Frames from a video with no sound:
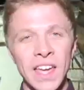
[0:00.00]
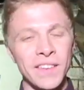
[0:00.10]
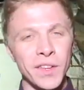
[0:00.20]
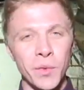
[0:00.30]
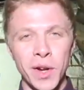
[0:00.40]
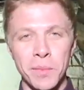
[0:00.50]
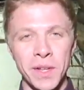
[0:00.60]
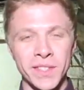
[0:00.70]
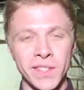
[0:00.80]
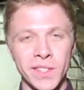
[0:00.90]
Even when a
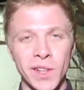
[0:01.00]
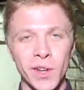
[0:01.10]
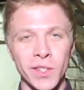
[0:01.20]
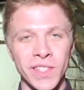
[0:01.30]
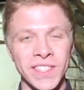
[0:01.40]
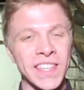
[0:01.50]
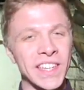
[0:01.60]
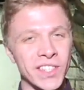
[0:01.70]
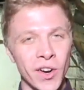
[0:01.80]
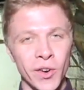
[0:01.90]
business closes,
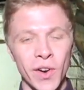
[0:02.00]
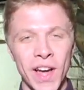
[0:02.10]
each owner